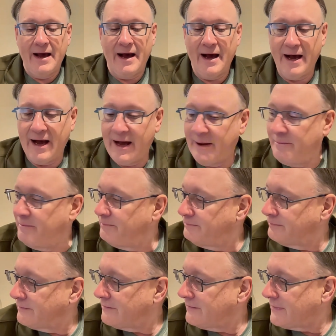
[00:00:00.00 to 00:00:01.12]
Um,
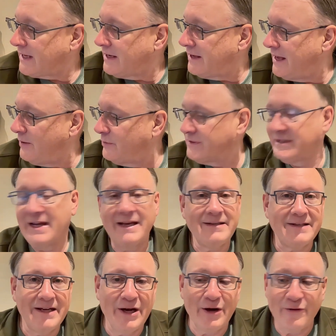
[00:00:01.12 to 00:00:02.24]
it was nice
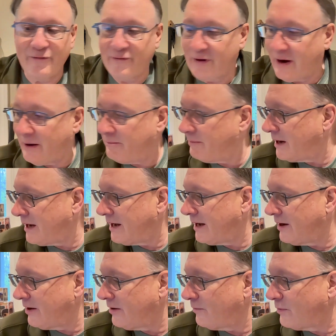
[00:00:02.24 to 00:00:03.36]
to hear from
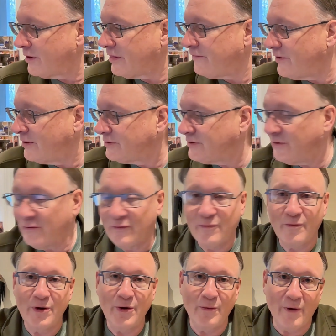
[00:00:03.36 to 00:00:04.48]
one of the folks who
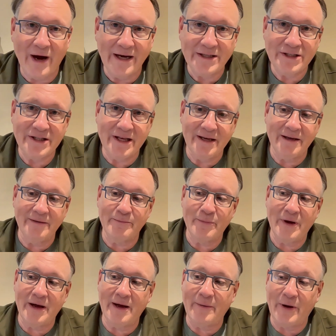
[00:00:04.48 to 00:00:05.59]
watched an
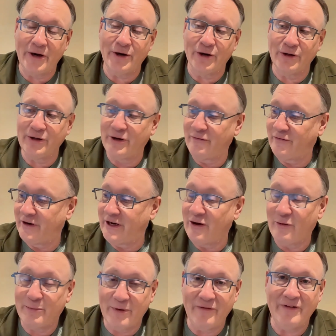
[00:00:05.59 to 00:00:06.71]
earlier
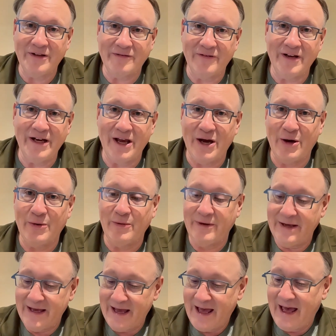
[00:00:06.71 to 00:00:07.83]
video, previous video.
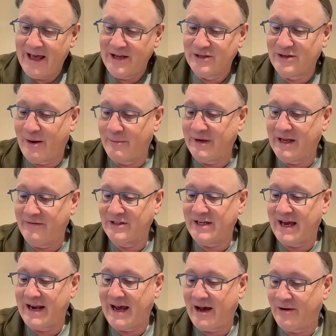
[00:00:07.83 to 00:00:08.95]
So I'm going to give a
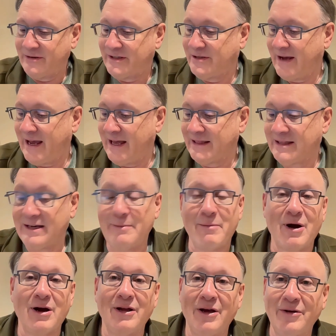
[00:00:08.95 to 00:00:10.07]
shout out to Anthony
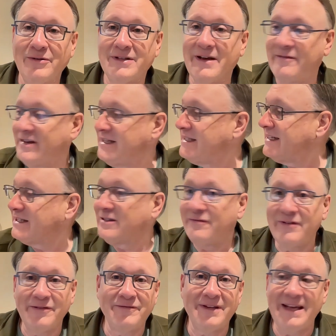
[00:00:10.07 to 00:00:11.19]
Barlow,
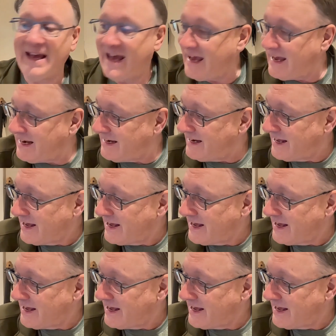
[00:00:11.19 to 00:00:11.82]
7658,